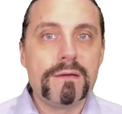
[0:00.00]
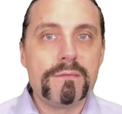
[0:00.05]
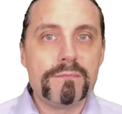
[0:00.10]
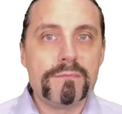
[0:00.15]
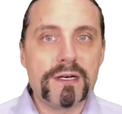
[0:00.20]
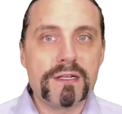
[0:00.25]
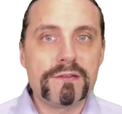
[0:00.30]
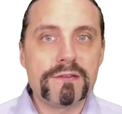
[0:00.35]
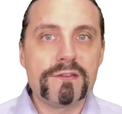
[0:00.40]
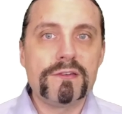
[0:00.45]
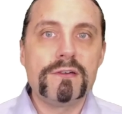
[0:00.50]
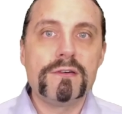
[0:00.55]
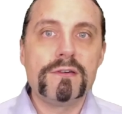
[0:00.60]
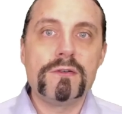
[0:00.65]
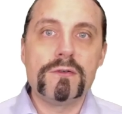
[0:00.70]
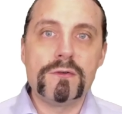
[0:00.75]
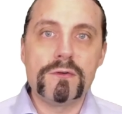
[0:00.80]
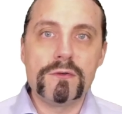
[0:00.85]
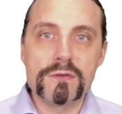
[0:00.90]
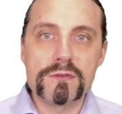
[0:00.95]
But
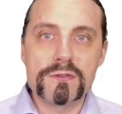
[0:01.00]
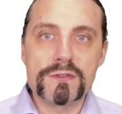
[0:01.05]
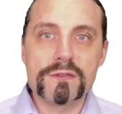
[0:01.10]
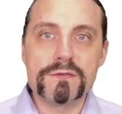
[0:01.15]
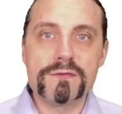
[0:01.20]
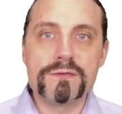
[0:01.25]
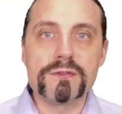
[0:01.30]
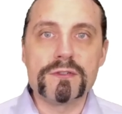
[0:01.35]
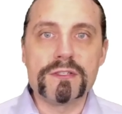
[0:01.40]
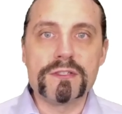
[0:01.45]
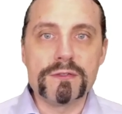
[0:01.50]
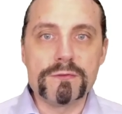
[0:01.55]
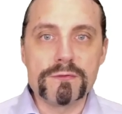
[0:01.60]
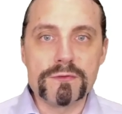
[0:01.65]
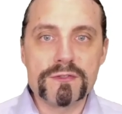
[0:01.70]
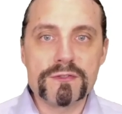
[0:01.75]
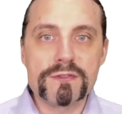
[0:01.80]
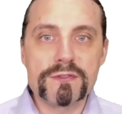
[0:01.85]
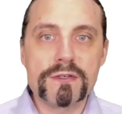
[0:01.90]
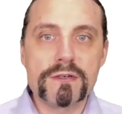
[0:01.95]
also for the
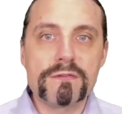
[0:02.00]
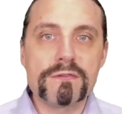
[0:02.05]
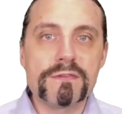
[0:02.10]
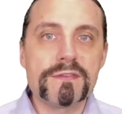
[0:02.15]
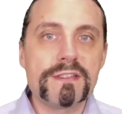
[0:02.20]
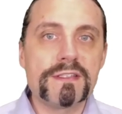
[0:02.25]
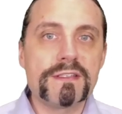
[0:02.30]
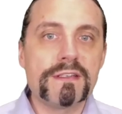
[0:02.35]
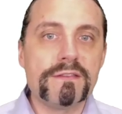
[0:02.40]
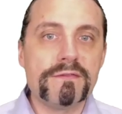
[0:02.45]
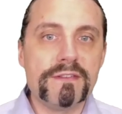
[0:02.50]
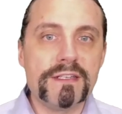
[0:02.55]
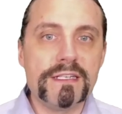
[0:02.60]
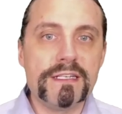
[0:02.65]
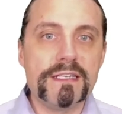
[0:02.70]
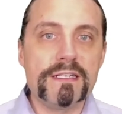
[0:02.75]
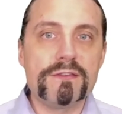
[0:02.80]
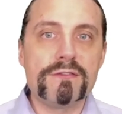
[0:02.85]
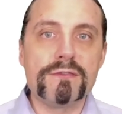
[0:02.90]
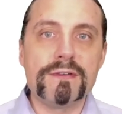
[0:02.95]
user stories, we
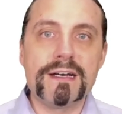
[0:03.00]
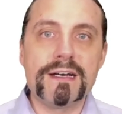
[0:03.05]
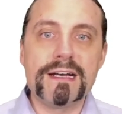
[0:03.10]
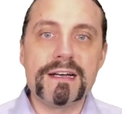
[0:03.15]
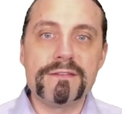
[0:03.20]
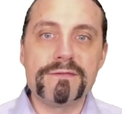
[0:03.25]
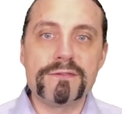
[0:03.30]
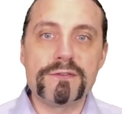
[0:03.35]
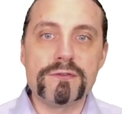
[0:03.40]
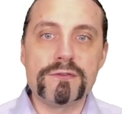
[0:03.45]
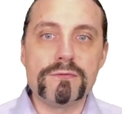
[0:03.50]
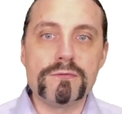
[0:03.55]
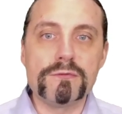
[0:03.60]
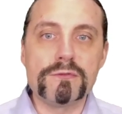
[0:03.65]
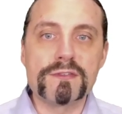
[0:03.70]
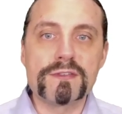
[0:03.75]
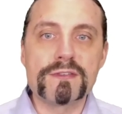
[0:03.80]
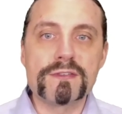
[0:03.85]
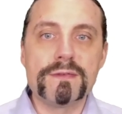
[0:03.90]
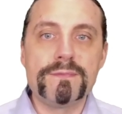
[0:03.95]
need to have
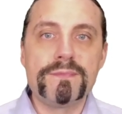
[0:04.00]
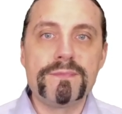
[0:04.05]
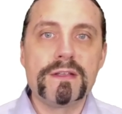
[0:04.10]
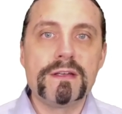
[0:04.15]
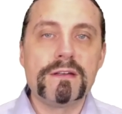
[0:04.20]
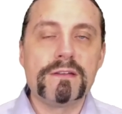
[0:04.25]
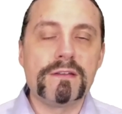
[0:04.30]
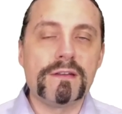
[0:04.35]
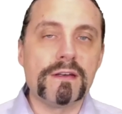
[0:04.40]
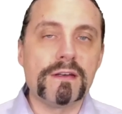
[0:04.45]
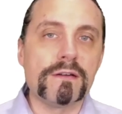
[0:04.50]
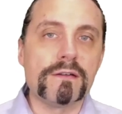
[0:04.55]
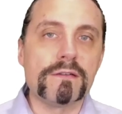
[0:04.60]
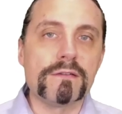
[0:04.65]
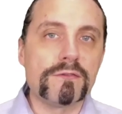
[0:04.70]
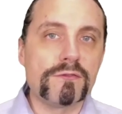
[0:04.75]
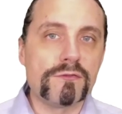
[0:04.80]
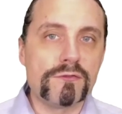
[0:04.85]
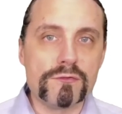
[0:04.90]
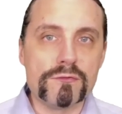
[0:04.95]
tools. There are
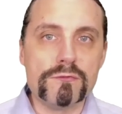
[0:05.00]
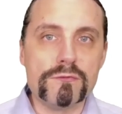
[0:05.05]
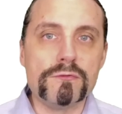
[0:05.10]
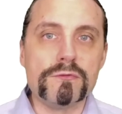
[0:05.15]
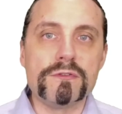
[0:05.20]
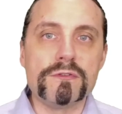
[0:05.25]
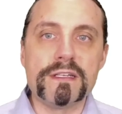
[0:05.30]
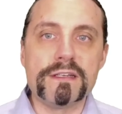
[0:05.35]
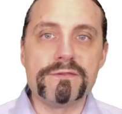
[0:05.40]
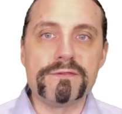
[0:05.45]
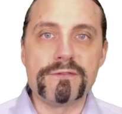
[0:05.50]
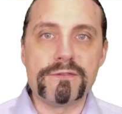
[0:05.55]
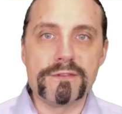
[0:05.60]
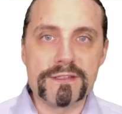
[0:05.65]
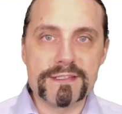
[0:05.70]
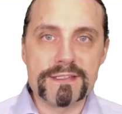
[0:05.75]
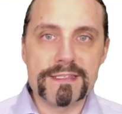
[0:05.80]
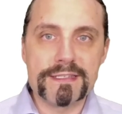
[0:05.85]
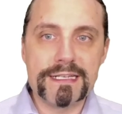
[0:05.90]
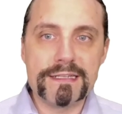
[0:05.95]
two
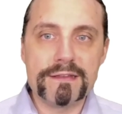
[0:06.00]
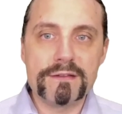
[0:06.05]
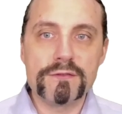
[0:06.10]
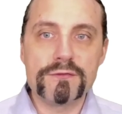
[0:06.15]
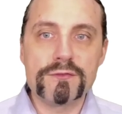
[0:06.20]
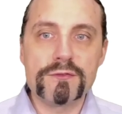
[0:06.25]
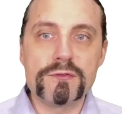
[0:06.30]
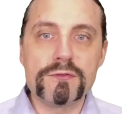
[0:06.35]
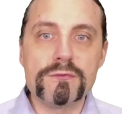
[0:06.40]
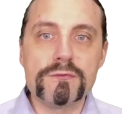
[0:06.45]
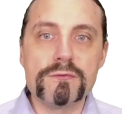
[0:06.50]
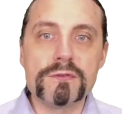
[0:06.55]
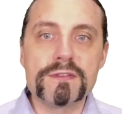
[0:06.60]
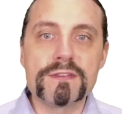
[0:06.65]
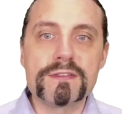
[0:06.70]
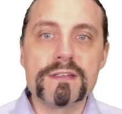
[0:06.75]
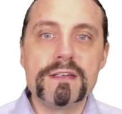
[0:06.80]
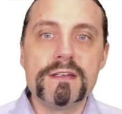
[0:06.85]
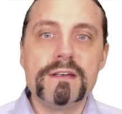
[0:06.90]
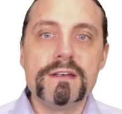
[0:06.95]
different sets of
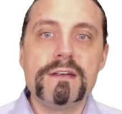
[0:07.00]
tools.